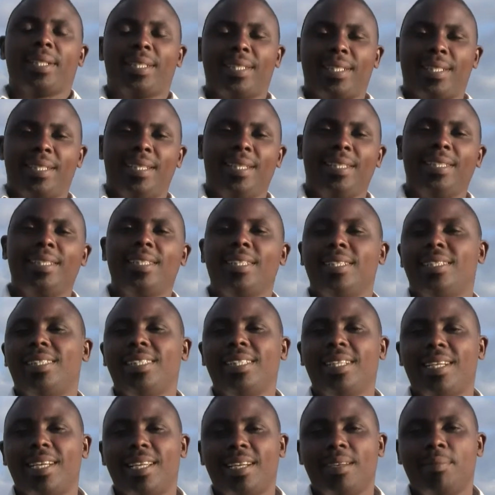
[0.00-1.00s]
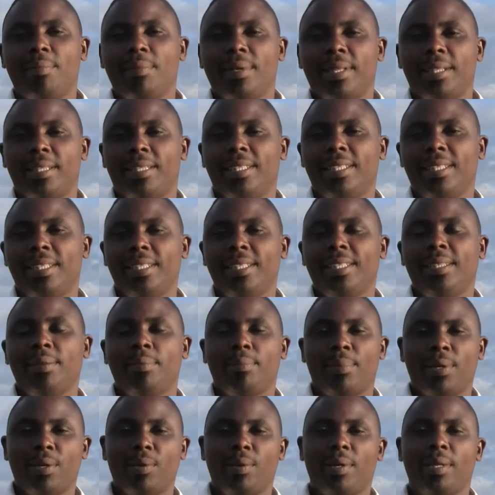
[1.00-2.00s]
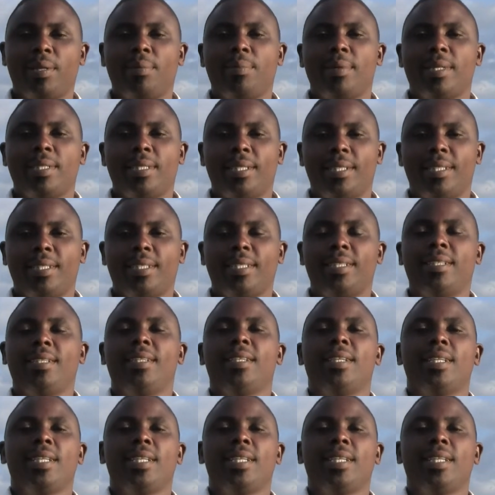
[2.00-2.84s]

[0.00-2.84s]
Creating and maintaining biodiversity